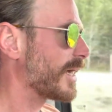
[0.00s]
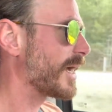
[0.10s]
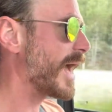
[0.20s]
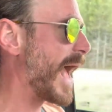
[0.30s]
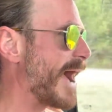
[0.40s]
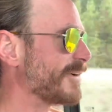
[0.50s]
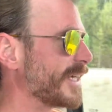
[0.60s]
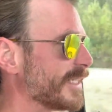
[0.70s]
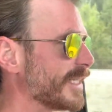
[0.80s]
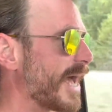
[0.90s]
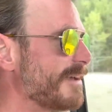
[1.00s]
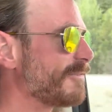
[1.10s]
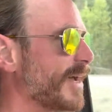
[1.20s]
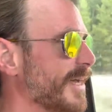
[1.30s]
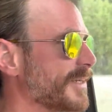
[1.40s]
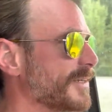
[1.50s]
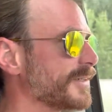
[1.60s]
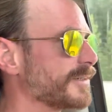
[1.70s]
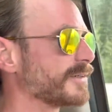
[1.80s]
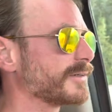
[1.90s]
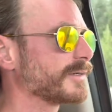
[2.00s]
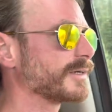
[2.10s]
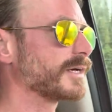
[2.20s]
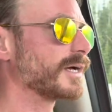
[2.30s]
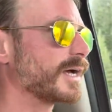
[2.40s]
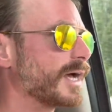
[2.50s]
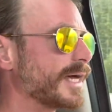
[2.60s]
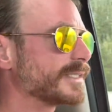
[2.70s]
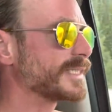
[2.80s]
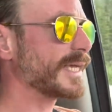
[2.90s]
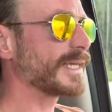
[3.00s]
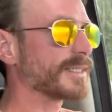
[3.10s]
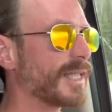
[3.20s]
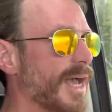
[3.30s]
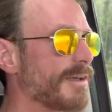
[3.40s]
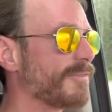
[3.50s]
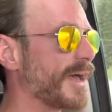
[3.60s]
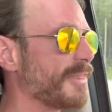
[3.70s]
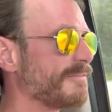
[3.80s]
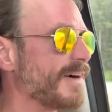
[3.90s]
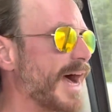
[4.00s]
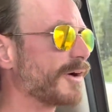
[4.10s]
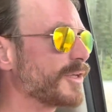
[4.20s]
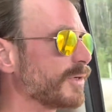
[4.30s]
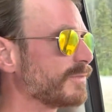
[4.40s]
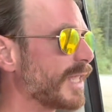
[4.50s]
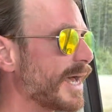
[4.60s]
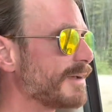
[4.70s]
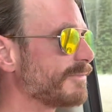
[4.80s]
having a life and taking a life and the value of life